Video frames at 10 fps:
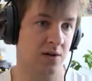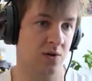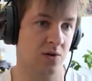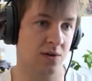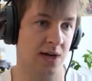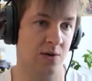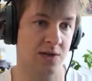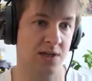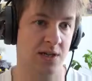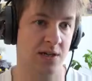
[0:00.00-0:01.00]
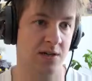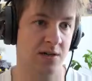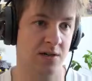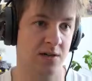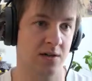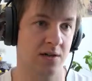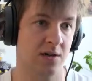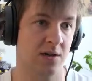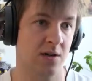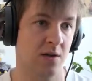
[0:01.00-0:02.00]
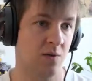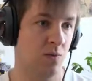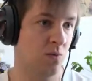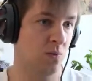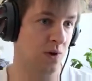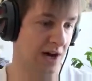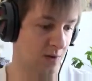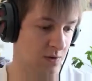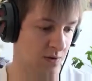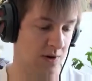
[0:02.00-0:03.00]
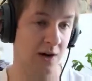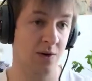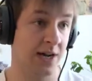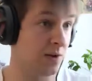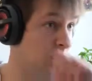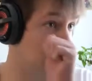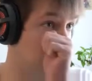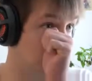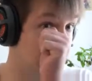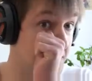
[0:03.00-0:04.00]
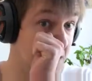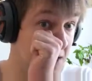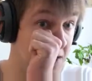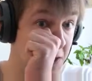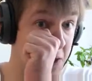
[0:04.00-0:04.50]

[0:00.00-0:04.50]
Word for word: old house here. Ooh, I will, I will get one immediately.